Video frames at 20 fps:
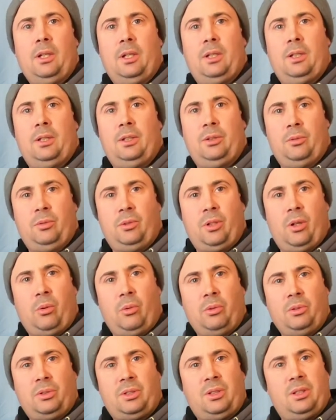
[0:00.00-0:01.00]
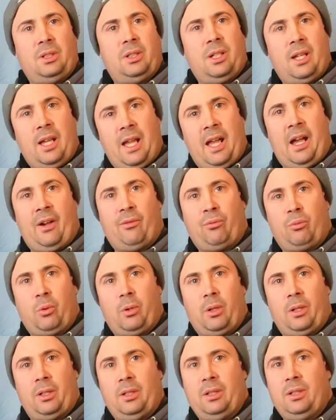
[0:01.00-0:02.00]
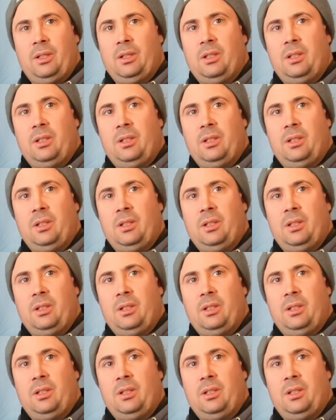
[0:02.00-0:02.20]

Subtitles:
and you don't have one,